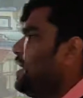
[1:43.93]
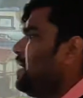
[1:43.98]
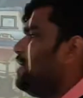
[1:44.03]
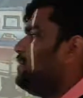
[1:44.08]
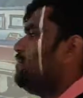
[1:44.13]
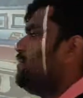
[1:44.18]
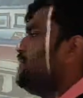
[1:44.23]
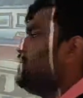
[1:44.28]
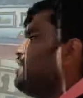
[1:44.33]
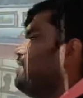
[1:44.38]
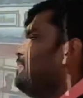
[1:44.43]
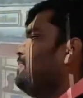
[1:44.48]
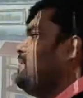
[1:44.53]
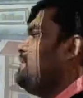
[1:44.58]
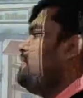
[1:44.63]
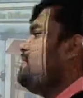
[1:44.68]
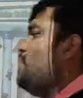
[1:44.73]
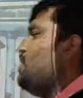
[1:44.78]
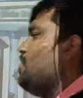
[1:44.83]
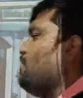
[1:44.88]
and what he
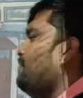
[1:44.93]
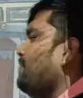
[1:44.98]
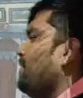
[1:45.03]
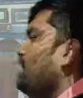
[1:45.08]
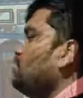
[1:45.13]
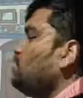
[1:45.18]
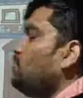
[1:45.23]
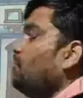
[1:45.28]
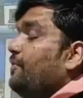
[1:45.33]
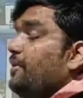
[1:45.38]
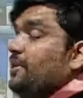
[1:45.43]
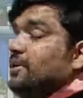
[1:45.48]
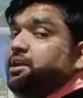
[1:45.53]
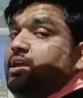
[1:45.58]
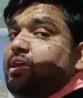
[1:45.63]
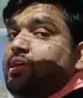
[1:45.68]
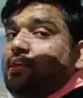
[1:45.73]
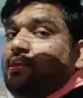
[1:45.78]
made never failed to fit.